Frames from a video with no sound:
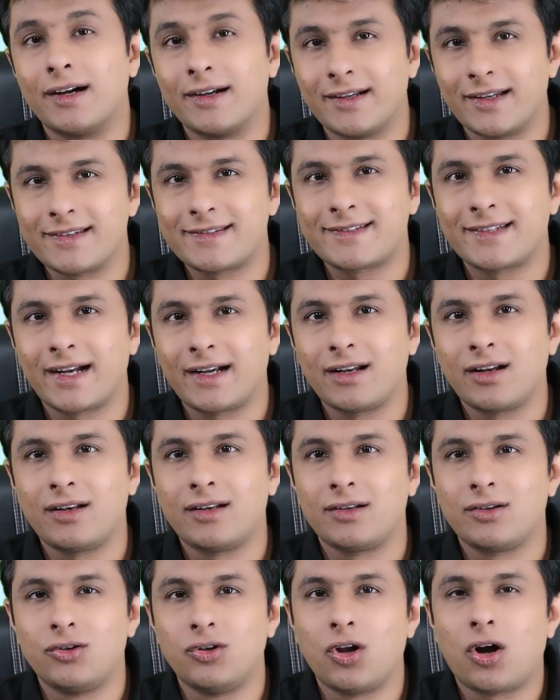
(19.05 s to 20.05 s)
understand
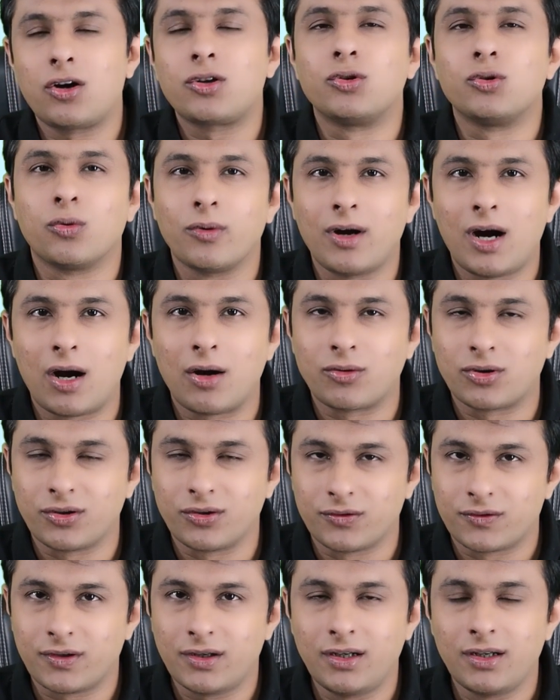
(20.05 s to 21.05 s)
and not know how to
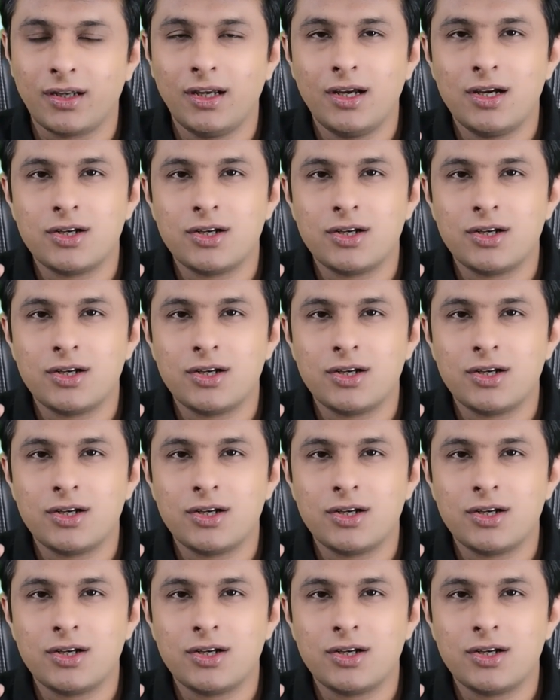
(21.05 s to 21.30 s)
use it.